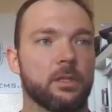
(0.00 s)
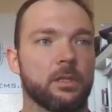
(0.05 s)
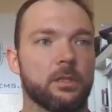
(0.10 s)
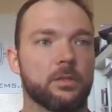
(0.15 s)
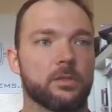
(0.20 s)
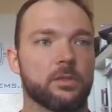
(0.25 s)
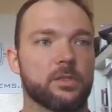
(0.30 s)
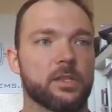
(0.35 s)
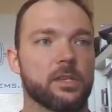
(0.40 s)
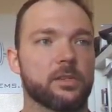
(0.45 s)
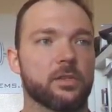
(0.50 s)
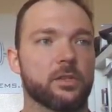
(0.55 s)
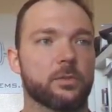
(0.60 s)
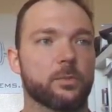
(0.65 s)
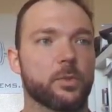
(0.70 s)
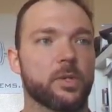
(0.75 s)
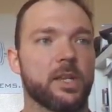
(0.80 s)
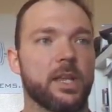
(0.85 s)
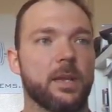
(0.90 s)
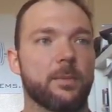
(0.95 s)
she said she's
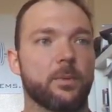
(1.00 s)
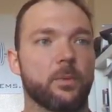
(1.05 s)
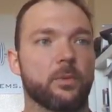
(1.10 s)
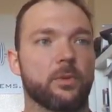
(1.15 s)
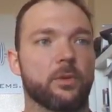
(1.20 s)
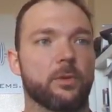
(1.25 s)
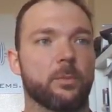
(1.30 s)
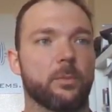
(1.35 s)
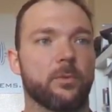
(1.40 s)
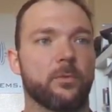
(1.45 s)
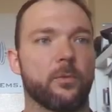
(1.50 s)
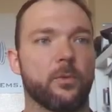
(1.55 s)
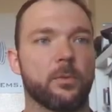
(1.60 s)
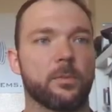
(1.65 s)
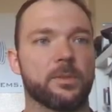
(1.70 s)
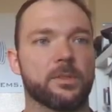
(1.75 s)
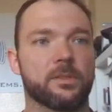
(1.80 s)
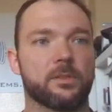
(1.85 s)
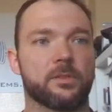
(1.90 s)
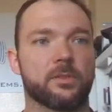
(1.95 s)
pretty happy with her
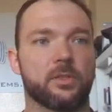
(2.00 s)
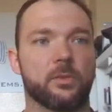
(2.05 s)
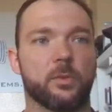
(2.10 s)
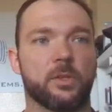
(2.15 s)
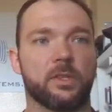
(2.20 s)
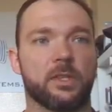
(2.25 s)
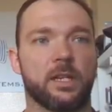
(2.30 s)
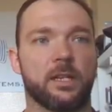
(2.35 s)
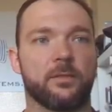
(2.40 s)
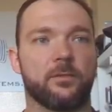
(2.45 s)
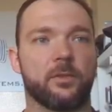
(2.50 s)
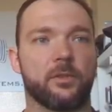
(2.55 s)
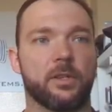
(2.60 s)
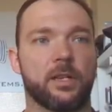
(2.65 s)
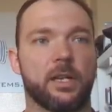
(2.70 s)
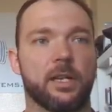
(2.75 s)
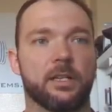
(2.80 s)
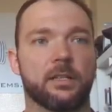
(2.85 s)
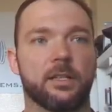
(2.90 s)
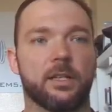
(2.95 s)
performance. She went nine for
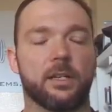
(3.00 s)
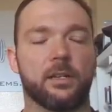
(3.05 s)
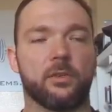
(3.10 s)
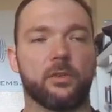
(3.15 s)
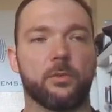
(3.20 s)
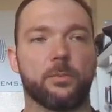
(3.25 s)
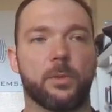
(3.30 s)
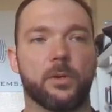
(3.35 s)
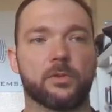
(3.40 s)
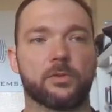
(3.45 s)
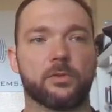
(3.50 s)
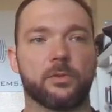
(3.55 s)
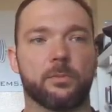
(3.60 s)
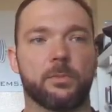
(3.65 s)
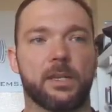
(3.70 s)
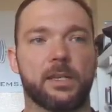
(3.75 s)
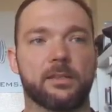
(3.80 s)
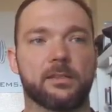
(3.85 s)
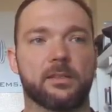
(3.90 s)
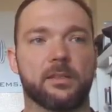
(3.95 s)
nine, got a new personal
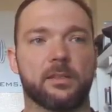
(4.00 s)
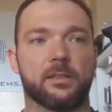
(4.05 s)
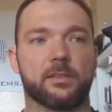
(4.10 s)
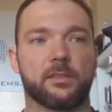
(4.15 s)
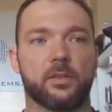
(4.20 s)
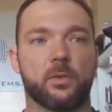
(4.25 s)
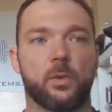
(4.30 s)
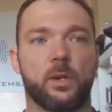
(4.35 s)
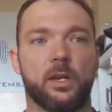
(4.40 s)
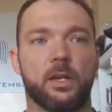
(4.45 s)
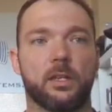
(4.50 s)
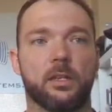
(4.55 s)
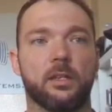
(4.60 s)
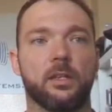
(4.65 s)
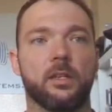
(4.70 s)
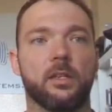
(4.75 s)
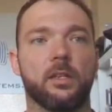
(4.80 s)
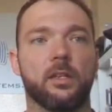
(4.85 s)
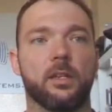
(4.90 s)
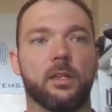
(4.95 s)
best in the squat,
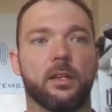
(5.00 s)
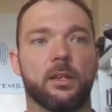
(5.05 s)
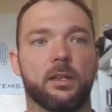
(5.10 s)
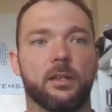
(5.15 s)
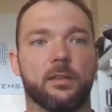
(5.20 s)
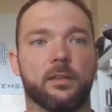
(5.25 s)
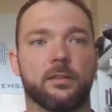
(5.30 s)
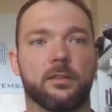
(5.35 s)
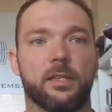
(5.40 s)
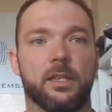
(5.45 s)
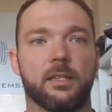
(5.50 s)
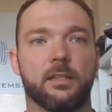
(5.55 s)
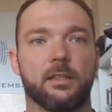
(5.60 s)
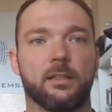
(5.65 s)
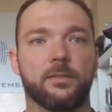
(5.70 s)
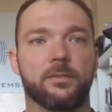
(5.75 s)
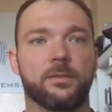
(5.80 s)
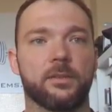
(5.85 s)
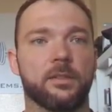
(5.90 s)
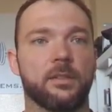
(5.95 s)
uh, the
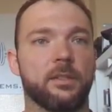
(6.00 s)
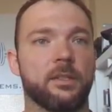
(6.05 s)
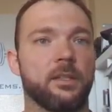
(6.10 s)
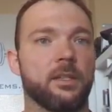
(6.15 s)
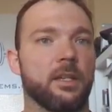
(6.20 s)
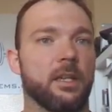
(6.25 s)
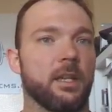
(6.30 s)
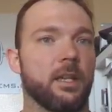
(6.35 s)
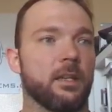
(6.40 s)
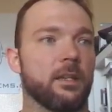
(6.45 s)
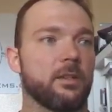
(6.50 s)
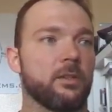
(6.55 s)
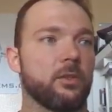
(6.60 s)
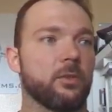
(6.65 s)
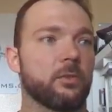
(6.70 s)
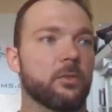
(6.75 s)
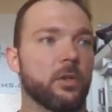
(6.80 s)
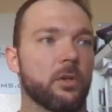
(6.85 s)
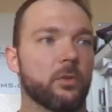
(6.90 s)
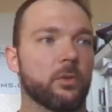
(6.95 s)
deadlift, and a new
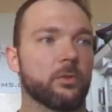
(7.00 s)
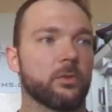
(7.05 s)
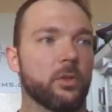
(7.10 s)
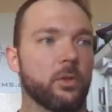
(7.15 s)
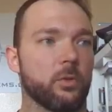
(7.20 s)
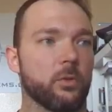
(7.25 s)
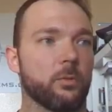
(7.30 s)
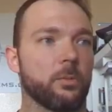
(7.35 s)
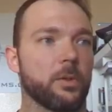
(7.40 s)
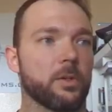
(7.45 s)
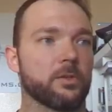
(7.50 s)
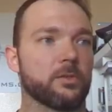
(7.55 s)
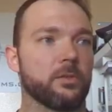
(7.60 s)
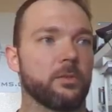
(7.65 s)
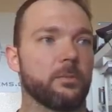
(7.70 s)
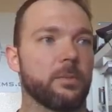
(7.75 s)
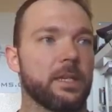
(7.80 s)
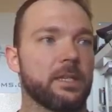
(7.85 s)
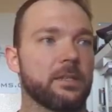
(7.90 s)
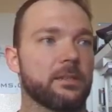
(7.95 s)
to total
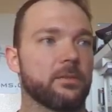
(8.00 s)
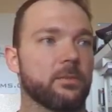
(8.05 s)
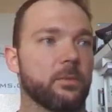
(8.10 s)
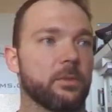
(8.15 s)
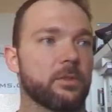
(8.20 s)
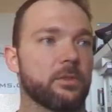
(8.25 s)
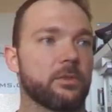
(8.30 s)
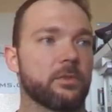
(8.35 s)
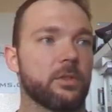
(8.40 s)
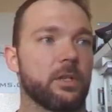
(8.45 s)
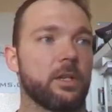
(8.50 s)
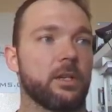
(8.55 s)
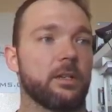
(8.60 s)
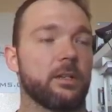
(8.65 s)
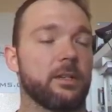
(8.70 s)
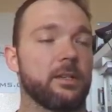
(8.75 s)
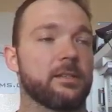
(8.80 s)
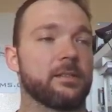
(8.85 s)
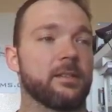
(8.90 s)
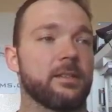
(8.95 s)
personal best, which uh,
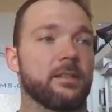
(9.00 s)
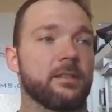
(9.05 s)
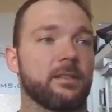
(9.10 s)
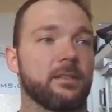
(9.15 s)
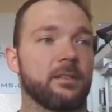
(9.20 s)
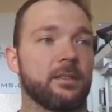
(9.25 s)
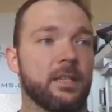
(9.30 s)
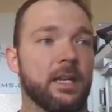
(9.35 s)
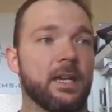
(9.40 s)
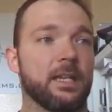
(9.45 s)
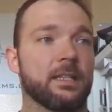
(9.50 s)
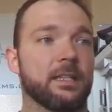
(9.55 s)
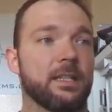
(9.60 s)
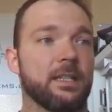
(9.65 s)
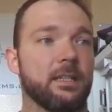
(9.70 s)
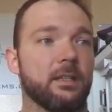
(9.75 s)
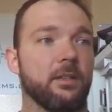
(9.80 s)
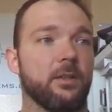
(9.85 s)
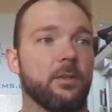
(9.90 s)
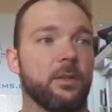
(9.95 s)
is a nine
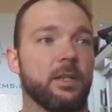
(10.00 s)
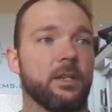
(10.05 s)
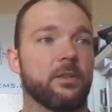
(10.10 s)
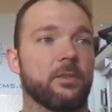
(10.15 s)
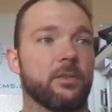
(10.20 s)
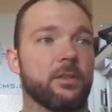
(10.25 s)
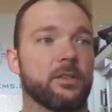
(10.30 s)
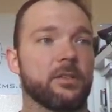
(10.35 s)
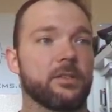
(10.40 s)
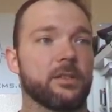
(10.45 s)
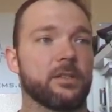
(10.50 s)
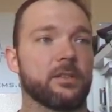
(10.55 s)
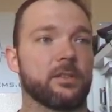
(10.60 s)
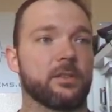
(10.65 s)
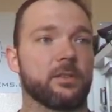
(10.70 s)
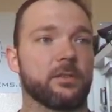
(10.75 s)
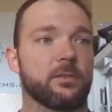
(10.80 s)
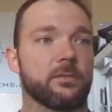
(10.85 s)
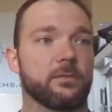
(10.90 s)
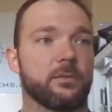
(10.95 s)
kilo increase since
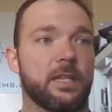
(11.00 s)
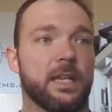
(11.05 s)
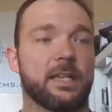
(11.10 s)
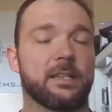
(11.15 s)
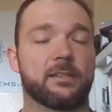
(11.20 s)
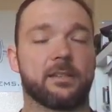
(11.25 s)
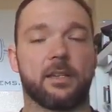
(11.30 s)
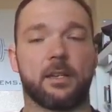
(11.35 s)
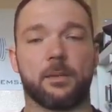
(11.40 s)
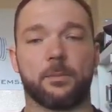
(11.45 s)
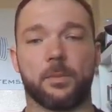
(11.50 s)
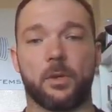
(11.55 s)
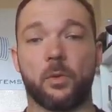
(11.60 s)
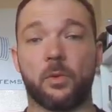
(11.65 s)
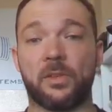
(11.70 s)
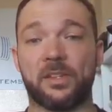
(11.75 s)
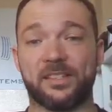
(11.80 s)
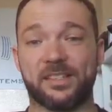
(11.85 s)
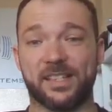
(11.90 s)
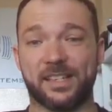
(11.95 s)
her last comp
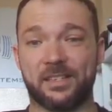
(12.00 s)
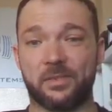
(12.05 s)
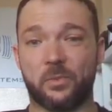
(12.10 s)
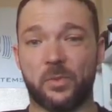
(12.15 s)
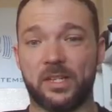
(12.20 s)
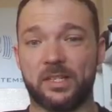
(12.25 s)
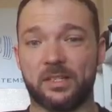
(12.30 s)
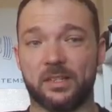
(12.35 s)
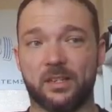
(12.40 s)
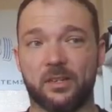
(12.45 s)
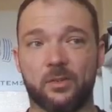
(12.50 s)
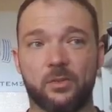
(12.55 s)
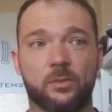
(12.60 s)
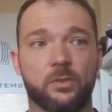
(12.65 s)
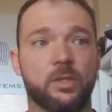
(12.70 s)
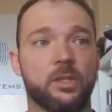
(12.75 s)
only six weeks ago.